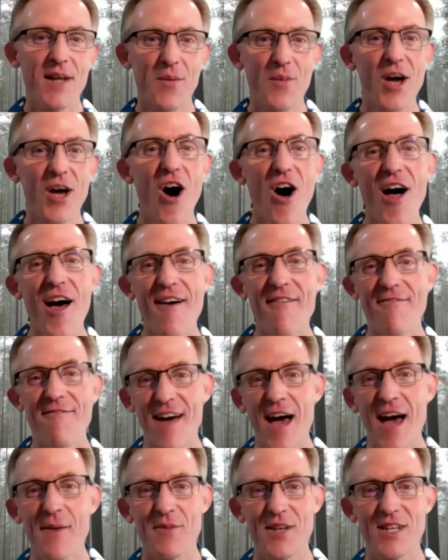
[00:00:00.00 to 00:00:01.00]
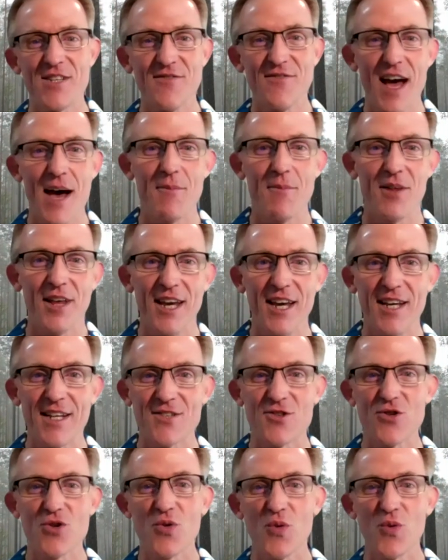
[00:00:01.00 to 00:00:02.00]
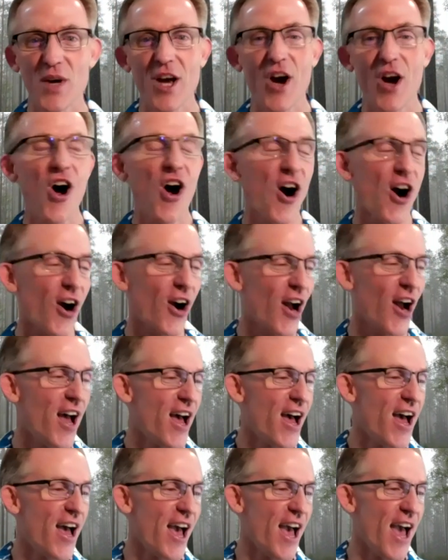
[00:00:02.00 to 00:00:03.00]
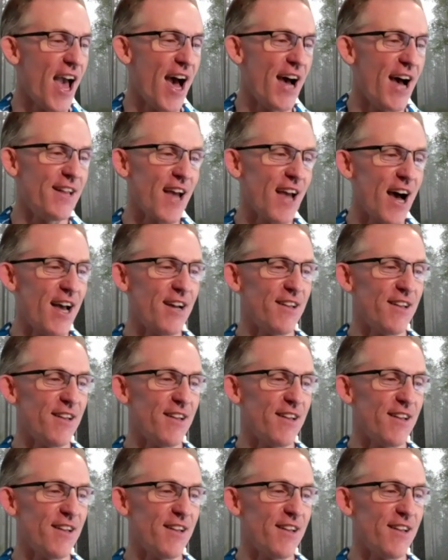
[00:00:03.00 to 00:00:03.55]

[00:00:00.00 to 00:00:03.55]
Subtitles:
We all have families. Family is who we are. And